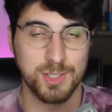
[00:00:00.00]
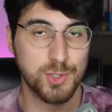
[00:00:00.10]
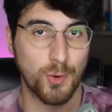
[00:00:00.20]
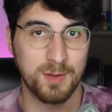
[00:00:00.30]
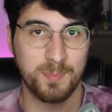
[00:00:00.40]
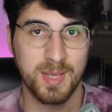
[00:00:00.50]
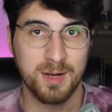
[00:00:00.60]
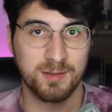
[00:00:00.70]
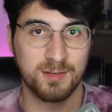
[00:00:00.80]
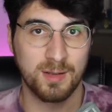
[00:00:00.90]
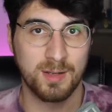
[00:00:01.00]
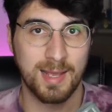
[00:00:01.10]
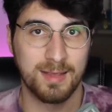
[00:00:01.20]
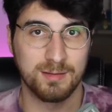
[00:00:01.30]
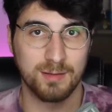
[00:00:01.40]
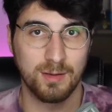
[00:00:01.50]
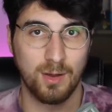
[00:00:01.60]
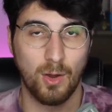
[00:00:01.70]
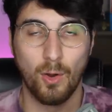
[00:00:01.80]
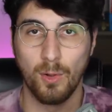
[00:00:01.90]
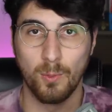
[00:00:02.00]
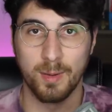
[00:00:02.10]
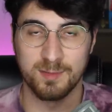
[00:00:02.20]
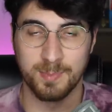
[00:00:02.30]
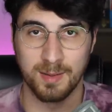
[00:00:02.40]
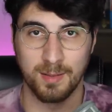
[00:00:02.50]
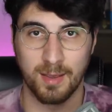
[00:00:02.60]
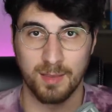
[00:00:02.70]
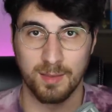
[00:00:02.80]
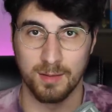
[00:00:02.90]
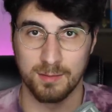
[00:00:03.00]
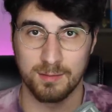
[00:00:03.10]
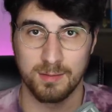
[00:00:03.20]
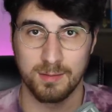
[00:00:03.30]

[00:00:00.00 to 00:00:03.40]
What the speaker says: Jordan Peterson has always been like this.